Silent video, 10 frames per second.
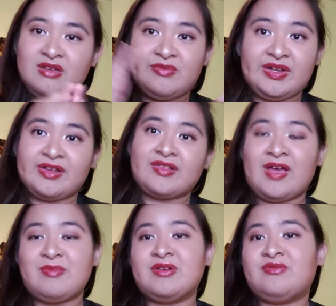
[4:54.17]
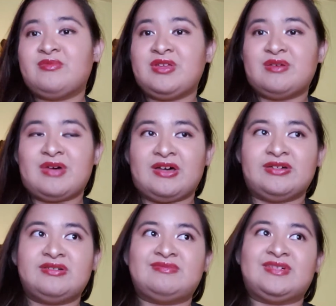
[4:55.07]
My next topic will be
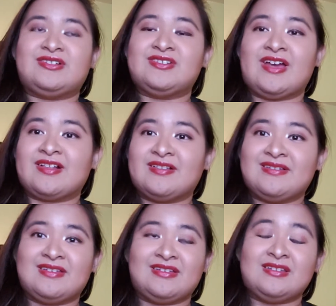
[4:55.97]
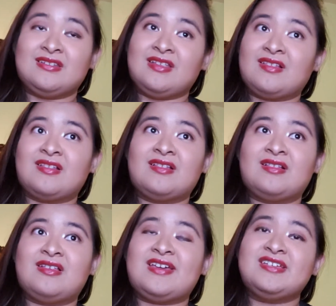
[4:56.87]
about Michael Jackson and
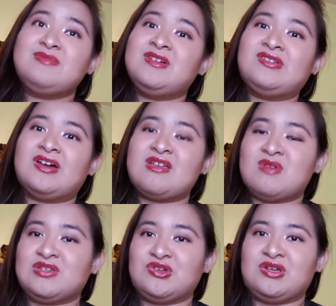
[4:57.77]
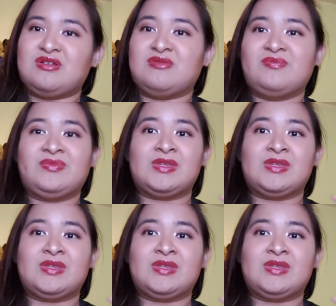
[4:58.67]
this HBO documentary